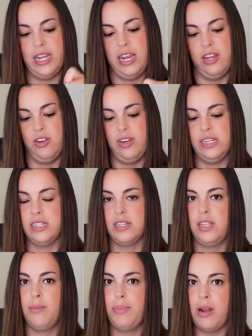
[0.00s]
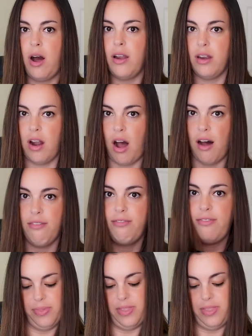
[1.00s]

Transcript: it and you need to clip it on and off.